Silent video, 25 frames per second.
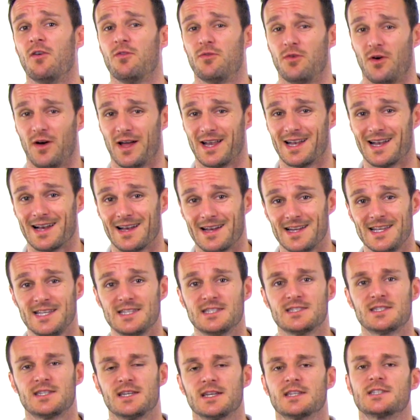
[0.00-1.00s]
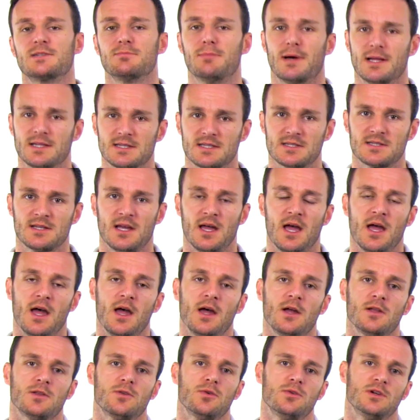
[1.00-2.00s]
for at least six months
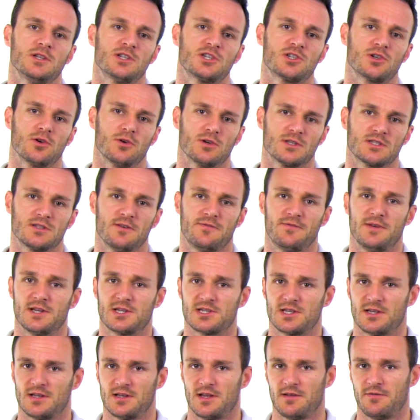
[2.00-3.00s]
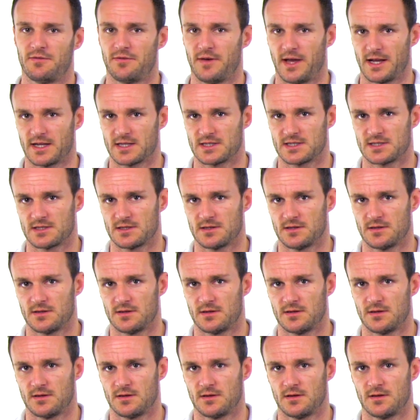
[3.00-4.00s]
to ensure sufficient effects.
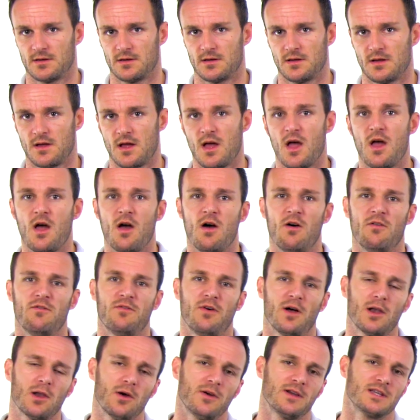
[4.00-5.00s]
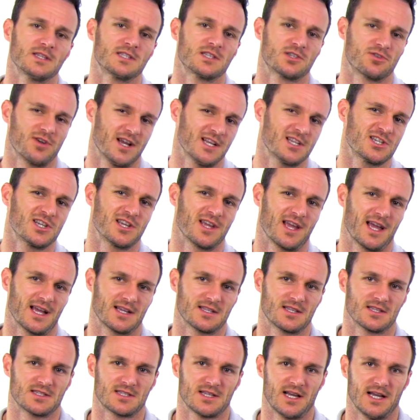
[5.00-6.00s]
Following stretching
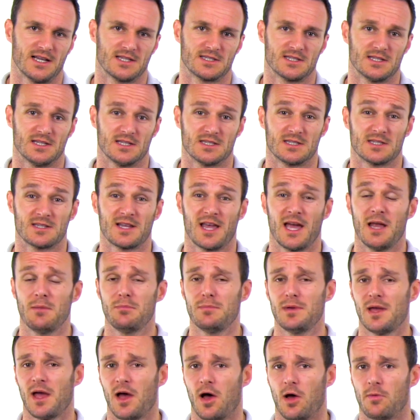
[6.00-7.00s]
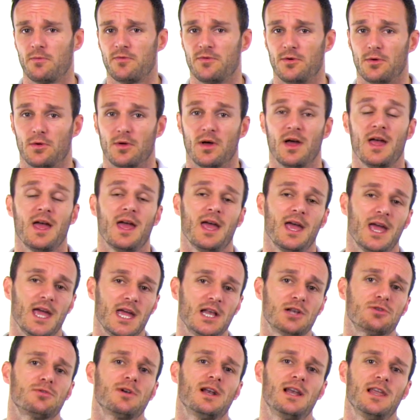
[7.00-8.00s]
exercises can be helpful
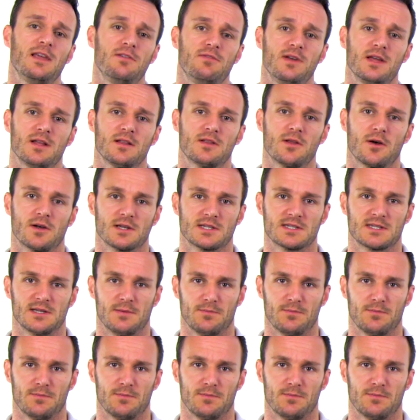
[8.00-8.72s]
in relieving TOS